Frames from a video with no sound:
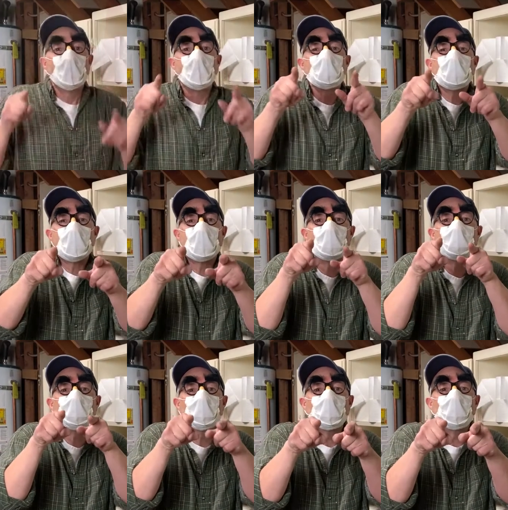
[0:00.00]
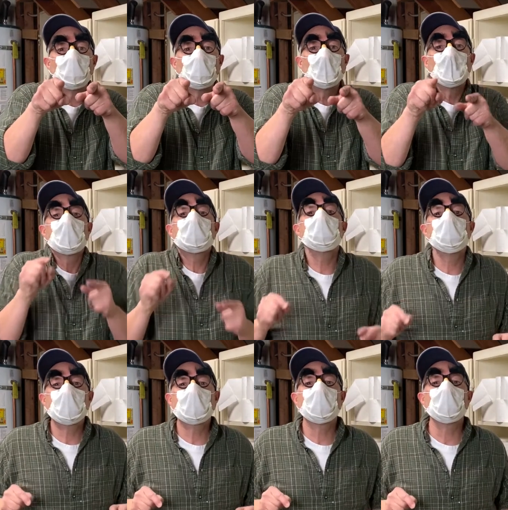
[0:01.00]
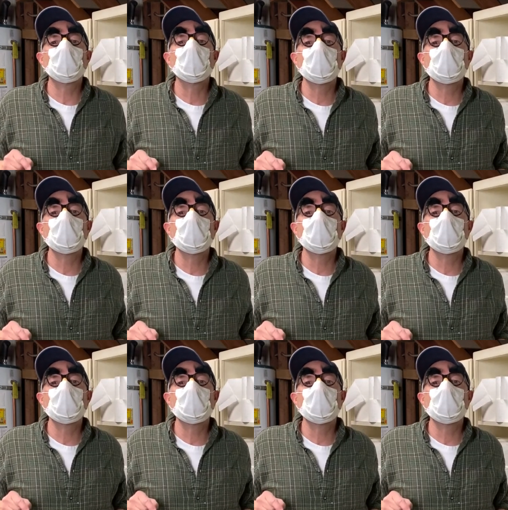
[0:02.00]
on how you can make your